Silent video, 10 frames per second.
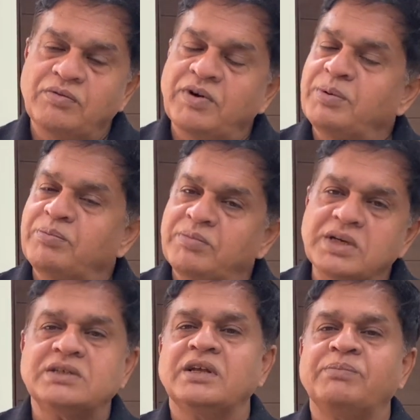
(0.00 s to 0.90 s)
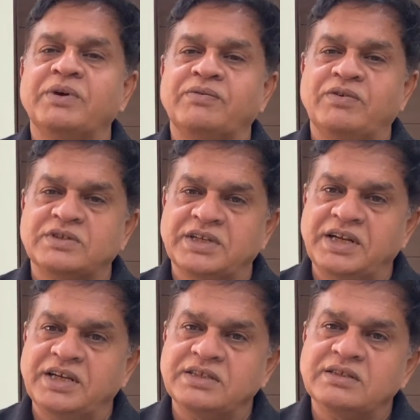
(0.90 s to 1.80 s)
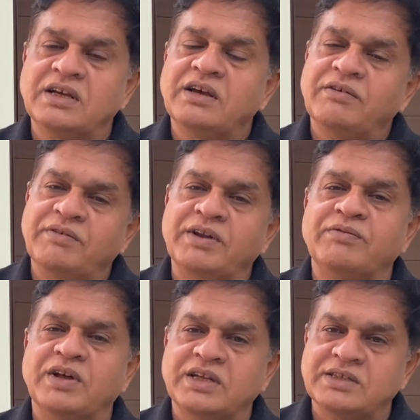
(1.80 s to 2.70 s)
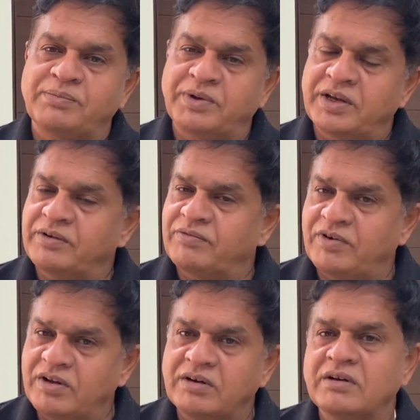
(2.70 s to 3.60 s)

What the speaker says: One must appear for CDS when one is appearing for